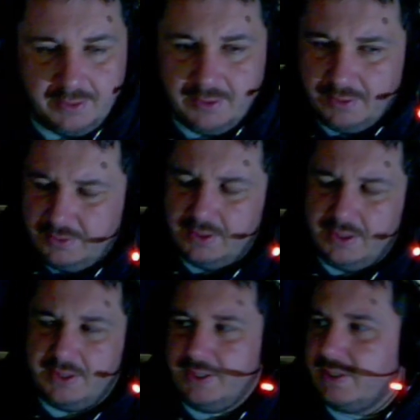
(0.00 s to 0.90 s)
It's like a
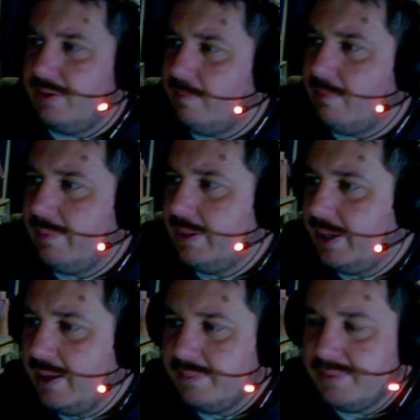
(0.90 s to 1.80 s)
600 MMR
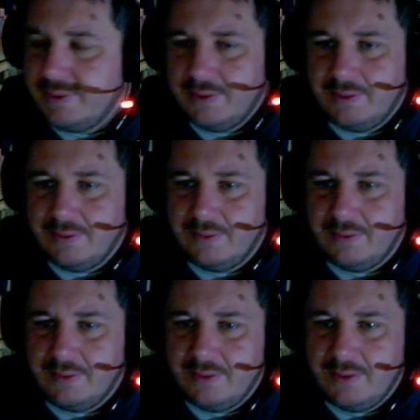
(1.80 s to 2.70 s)
gap.
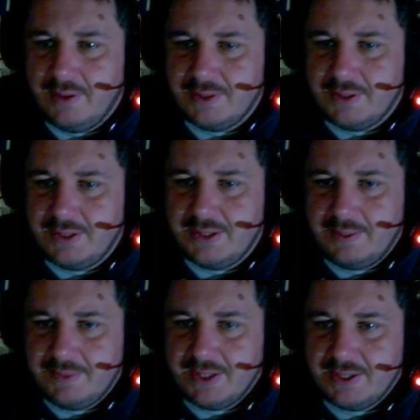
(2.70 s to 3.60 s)
So this
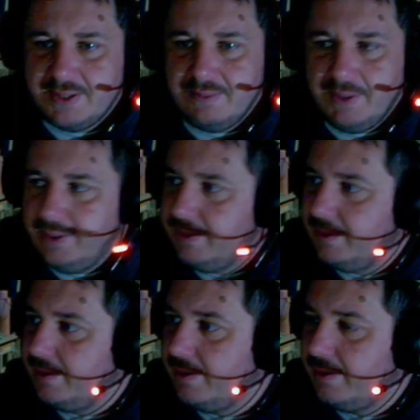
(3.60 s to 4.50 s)
seems sus to me,
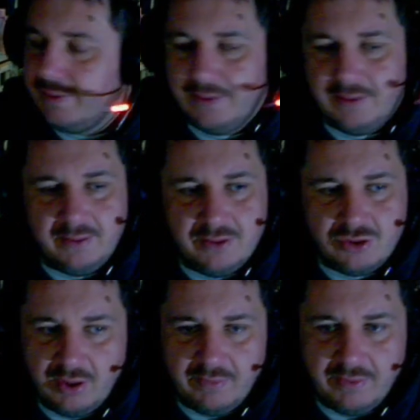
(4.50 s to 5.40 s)

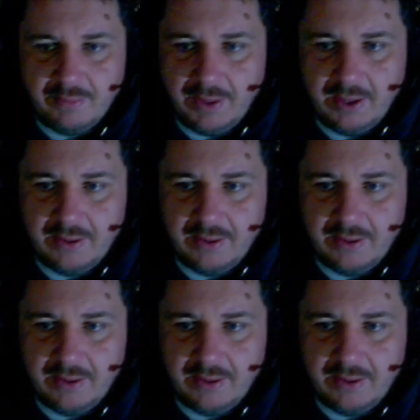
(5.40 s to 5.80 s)
straight off the bat.